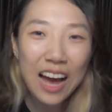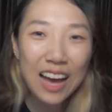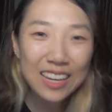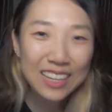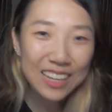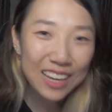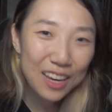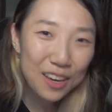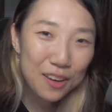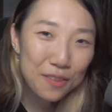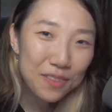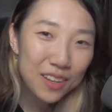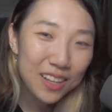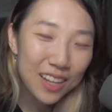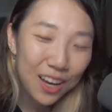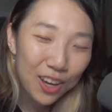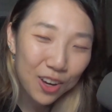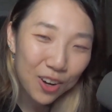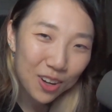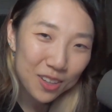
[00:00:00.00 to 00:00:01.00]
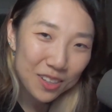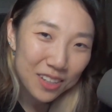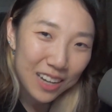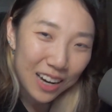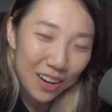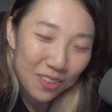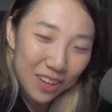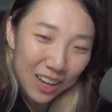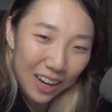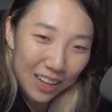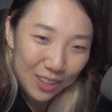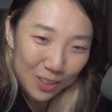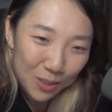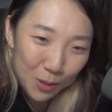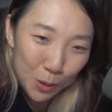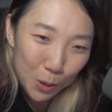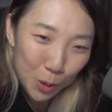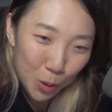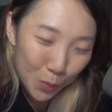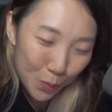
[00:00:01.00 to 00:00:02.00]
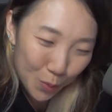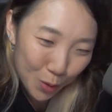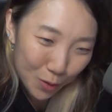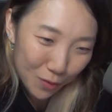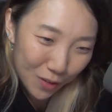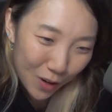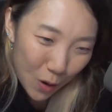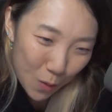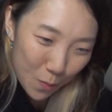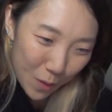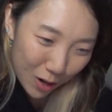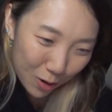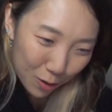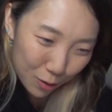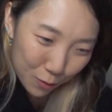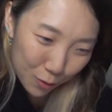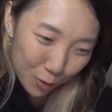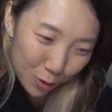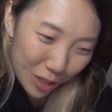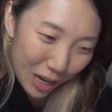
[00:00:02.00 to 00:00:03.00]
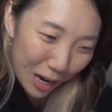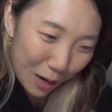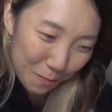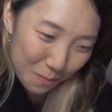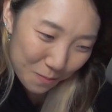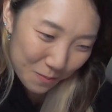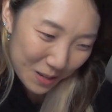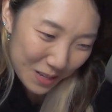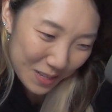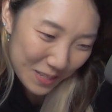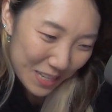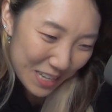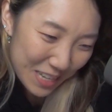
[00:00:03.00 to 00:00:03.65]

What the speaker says: I caved and I got the Elgato low profile microphone arm.